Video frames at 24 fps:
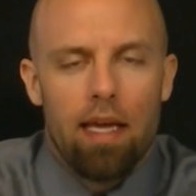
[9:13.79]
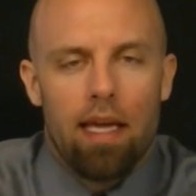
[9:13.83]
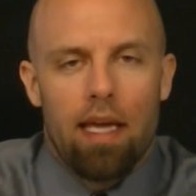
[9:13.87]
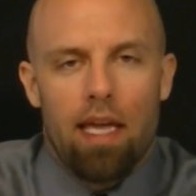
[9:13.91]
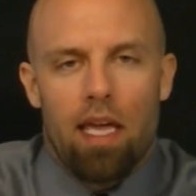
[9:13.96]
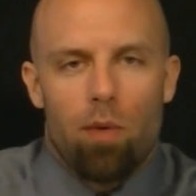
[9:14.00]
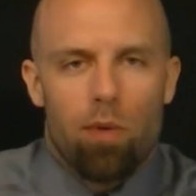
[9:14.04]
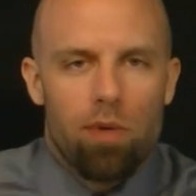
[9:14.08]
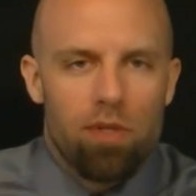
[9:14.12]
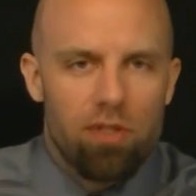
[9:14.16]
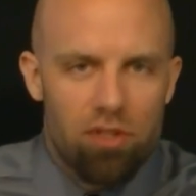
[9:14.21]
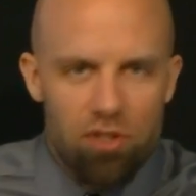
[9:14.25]

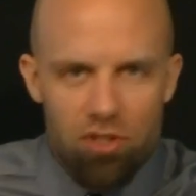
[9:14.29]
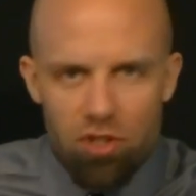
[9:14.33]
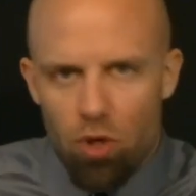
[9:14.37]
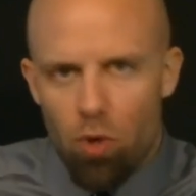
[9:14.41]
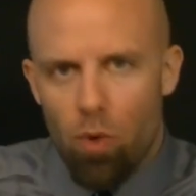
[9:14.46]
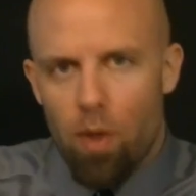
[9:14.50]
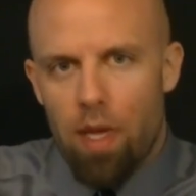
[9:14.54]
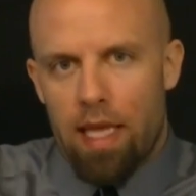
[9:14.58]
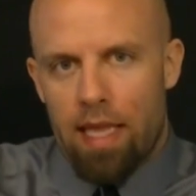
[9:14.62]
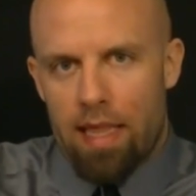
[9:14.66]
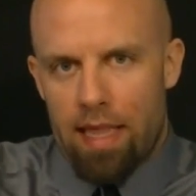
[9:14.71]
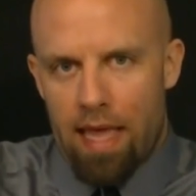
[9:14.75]
He was
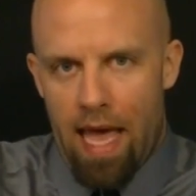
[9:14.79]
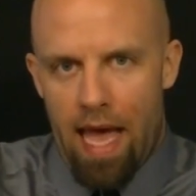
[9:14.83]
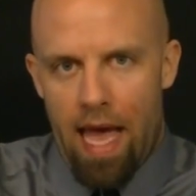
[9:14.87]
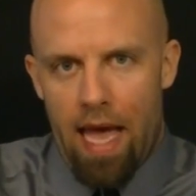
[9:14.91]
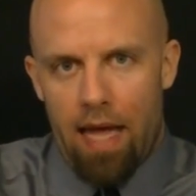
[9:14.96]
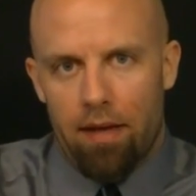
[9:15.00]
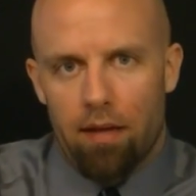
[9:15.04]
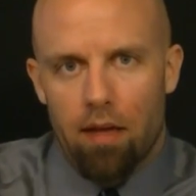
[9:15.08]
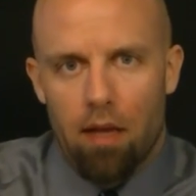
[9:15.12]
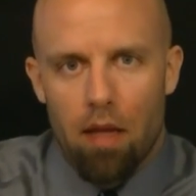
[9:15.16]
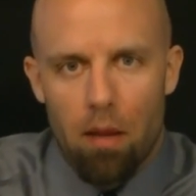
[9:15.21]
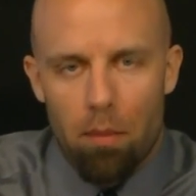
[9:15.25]
doing
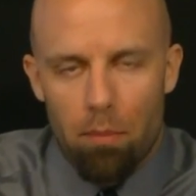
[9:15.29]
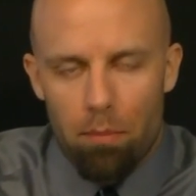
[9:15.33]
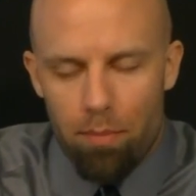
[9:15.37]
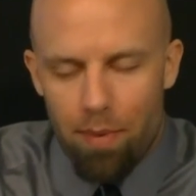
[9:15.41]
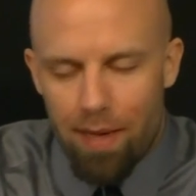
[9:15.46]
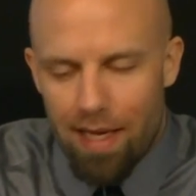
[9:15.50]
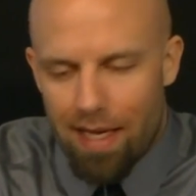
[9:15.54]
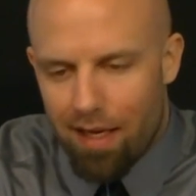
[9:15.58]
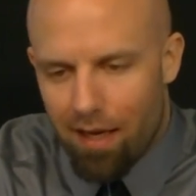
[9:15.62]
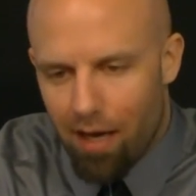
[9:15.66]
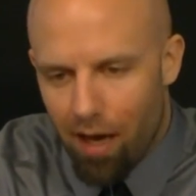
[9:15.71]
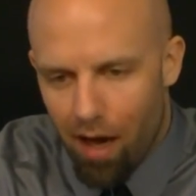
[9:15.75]
that
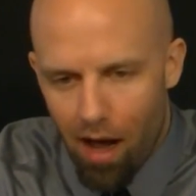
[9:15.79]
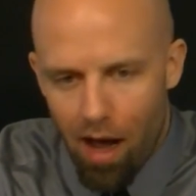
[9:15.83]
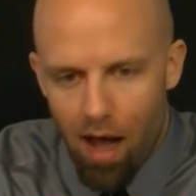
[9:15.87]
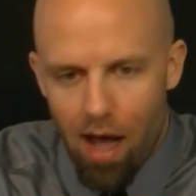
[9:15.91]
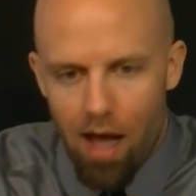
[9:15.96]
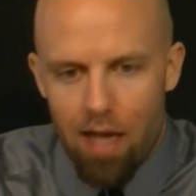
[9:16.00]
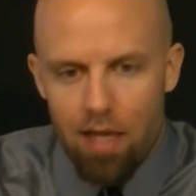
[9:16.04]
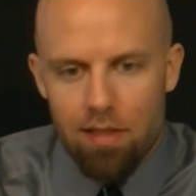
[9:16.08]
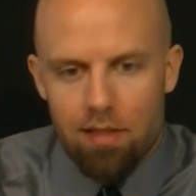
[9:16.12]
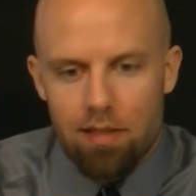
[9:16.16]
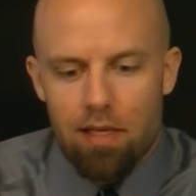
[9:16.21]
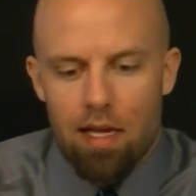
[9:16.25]

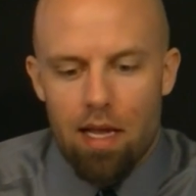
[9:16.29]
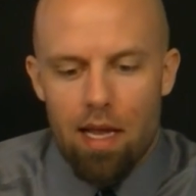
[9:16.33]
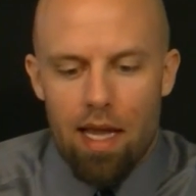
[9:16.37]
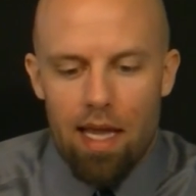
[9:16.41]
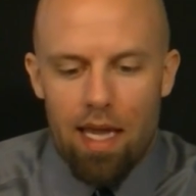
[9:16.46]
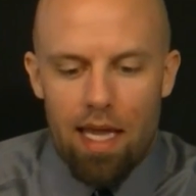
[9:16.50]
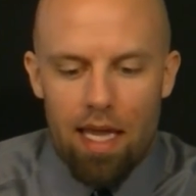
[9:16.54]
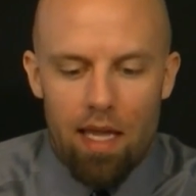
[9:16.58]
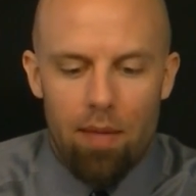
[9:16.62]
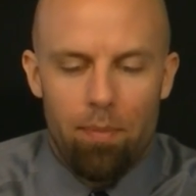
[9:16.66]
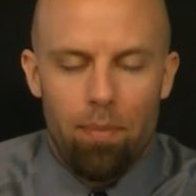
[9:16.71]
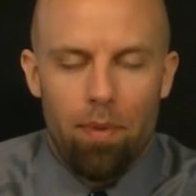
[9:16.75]
because
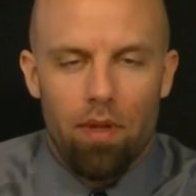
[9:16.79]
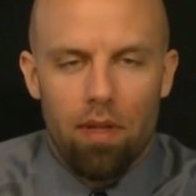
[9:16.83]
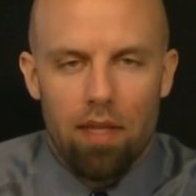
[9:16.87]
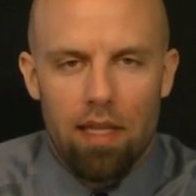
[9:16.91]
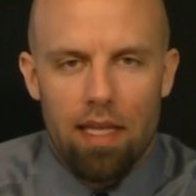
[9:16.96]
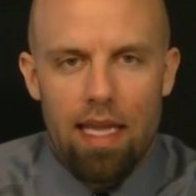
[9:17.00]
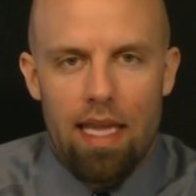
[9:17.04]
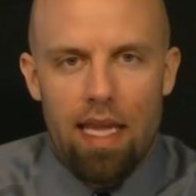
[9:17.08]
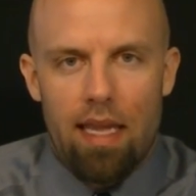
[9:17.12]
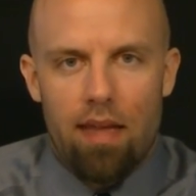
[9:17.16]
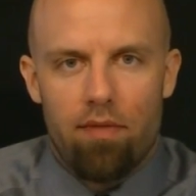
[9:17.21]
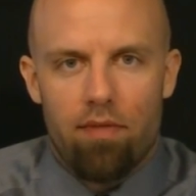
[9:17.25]
he
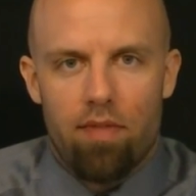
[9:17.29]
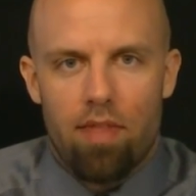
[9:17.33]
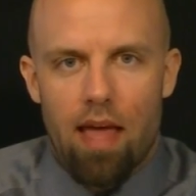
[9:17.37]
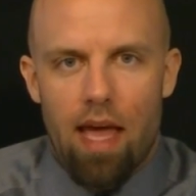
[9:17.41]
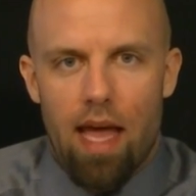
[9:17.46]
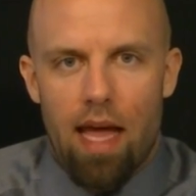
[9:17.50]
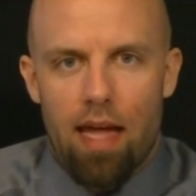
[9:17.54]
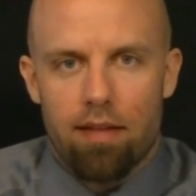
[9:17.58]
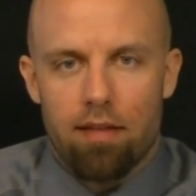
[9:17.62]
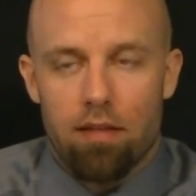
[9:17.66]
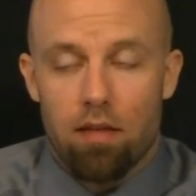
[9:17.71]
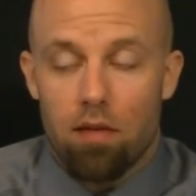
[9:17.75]
believed
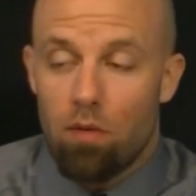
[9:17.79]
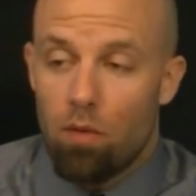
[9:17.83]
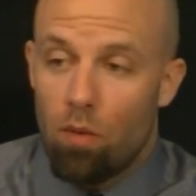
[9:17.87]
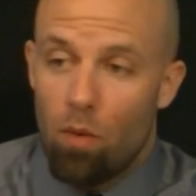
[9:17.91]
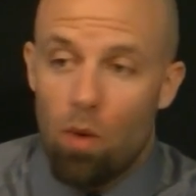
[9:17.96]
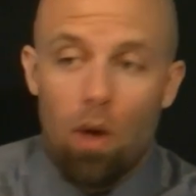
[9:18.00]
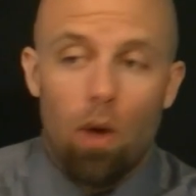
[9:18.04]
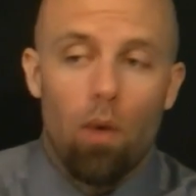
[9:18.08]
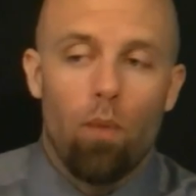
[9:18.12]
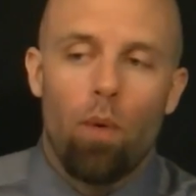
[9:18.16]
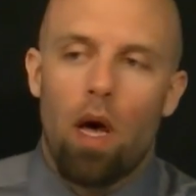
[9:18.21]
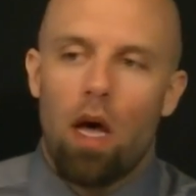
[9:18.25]
that,
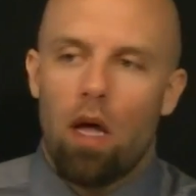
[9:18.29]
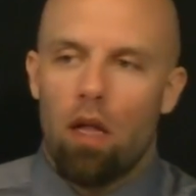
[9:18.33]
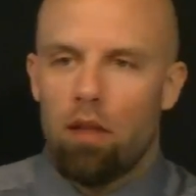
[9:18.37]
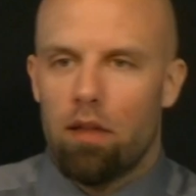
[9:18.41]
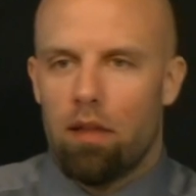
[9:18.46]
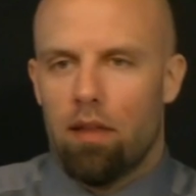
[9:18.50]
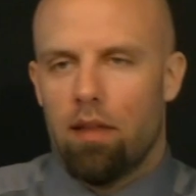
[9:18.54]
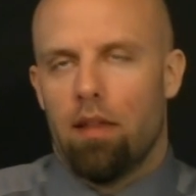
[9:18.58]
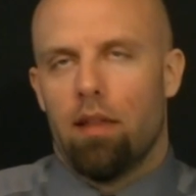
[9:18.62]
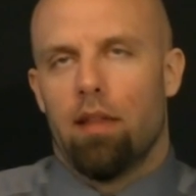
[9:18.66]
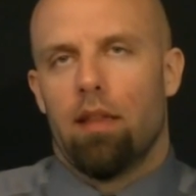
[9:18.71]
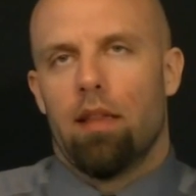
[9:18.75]

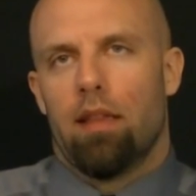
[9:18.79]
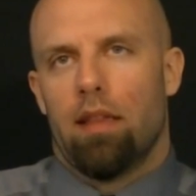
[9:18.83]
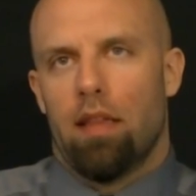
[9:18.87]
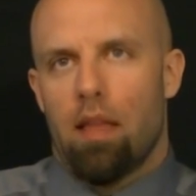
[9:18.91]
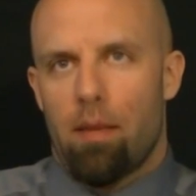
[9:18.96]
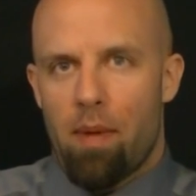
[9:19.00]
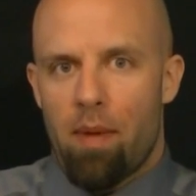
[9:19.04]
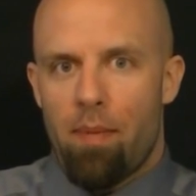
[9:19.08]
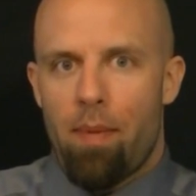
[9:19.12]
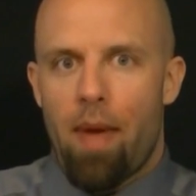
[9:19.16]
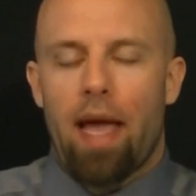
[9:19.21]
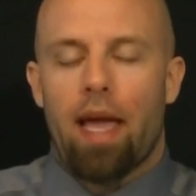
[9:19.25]
well,
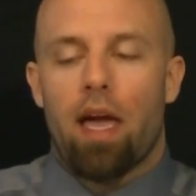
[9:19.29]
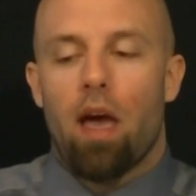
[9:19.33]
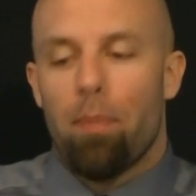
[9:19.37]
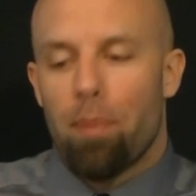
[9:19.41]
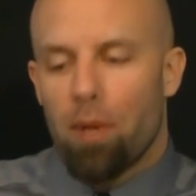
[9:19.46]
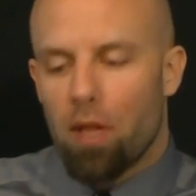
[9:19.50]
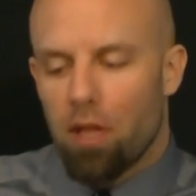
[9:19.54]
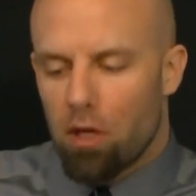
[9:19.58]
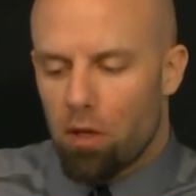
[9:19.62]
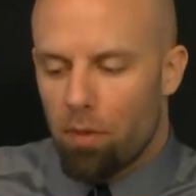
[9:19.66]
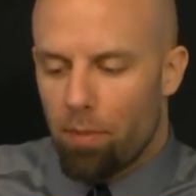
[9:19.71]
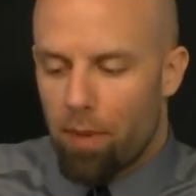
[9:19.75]
let me back up
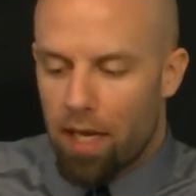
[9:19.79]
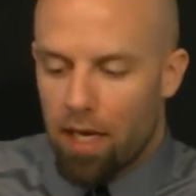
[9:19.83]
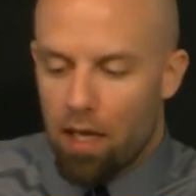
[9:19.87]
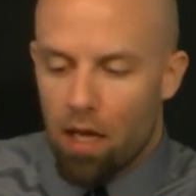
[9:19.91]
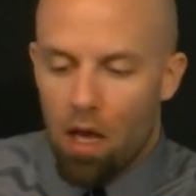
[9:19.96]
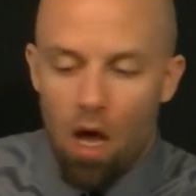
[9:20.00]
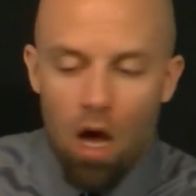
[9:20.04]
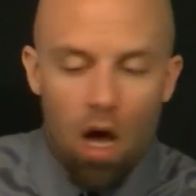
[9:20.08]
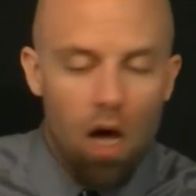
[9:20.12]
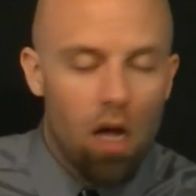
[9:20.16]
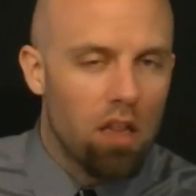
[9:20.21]
a little bit.